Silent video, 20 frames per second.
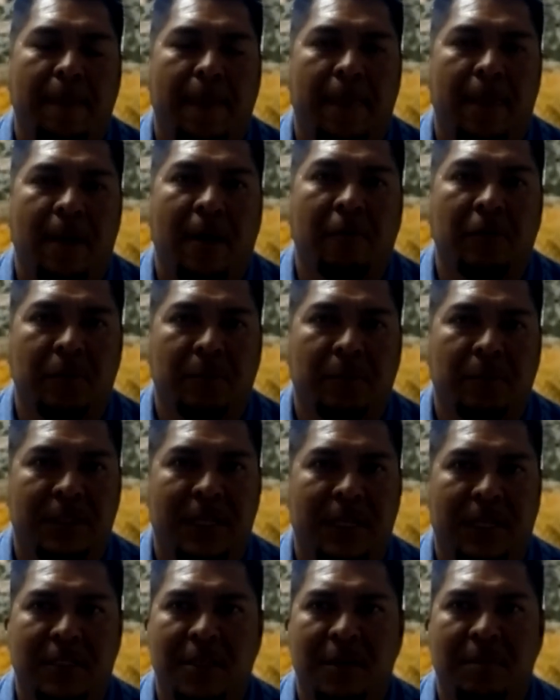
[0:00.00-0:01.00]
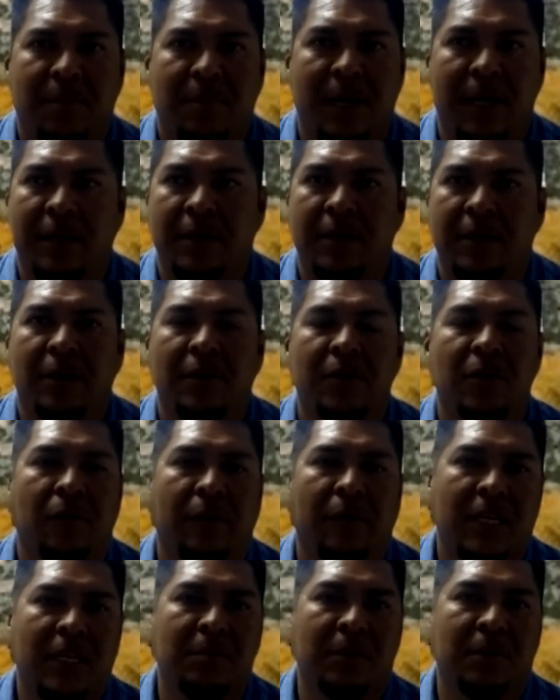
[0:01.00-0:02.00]
Now I was protected by any other
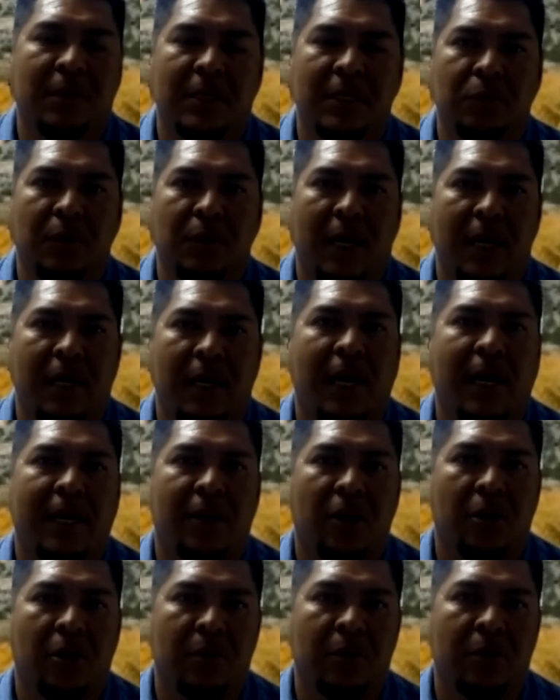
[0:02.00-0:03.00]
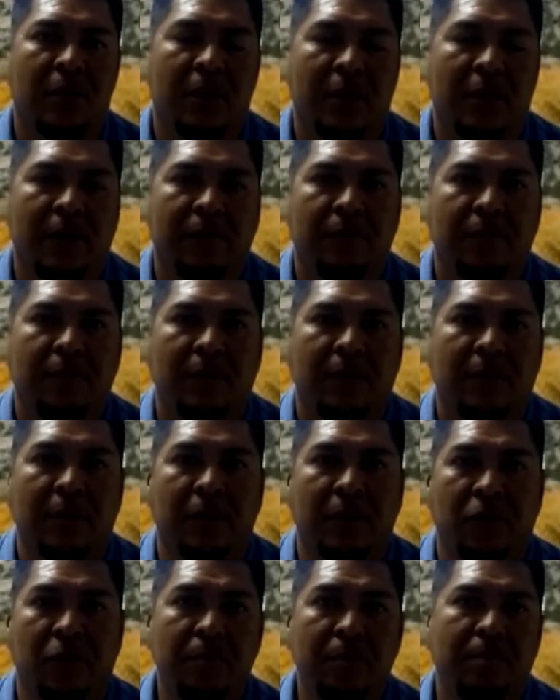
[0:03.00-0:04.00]
race because we had a high number of the
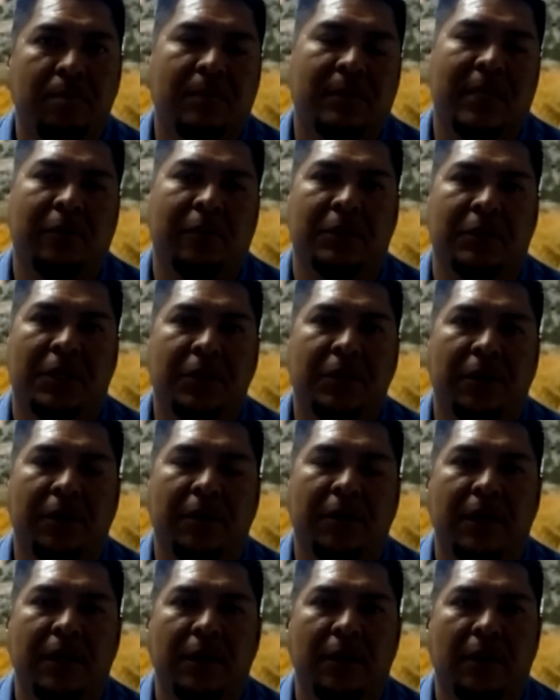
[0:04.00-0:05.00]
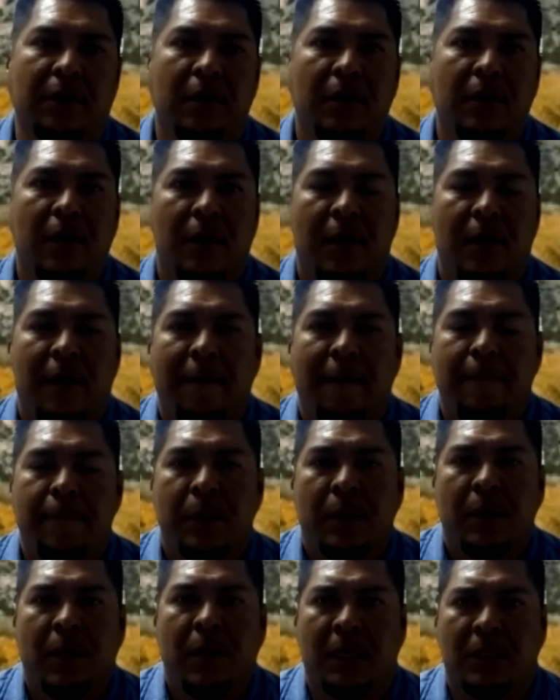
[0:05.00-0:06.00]
group that was in there,
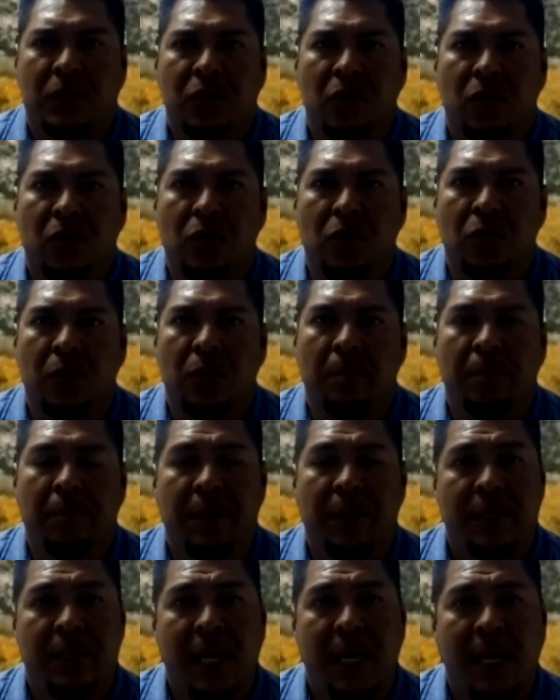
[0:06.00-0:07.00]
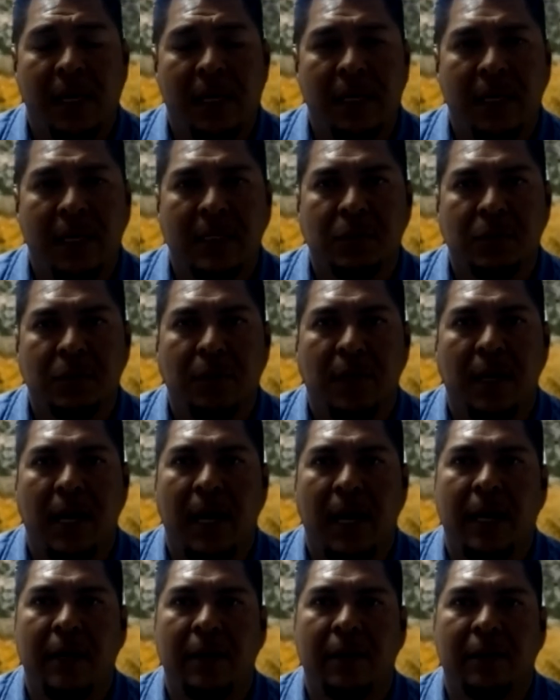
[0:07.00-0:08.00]
And so being that is, we
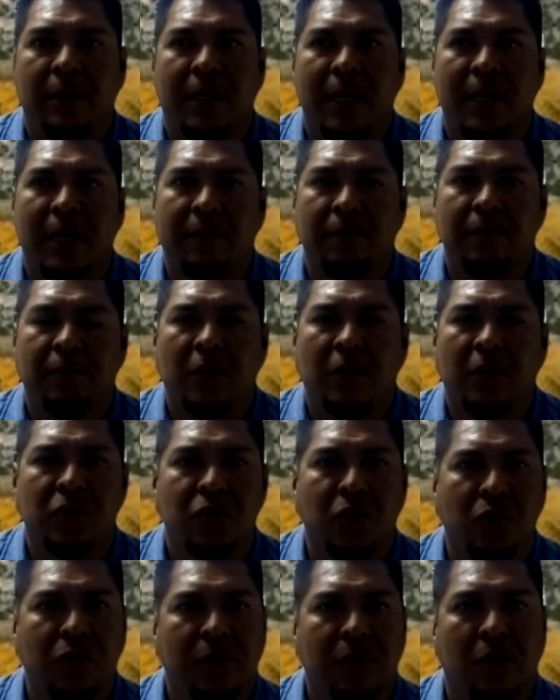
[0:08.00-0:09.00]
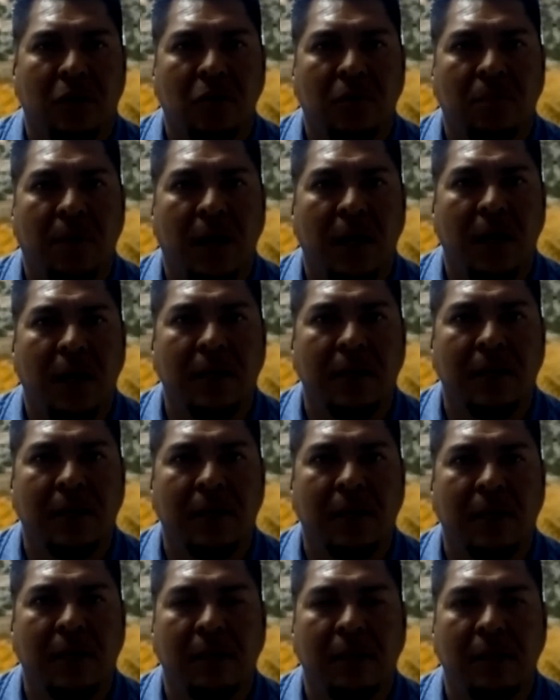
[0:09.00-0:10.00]
had kind of controlled the whole pod, and
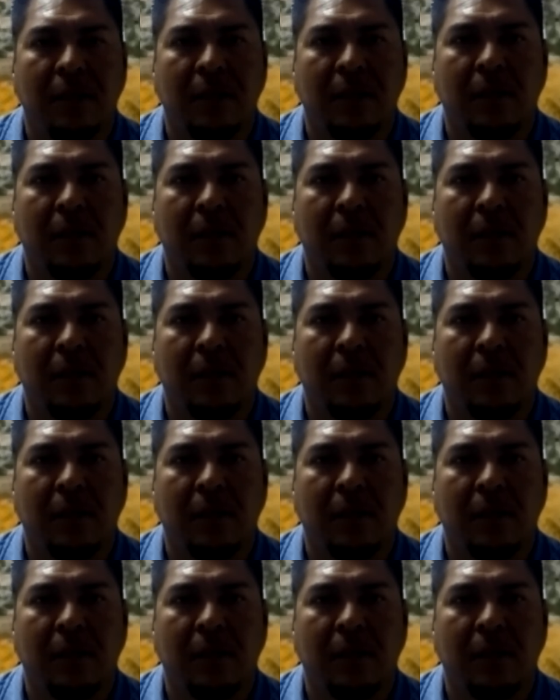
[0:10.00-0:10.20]
then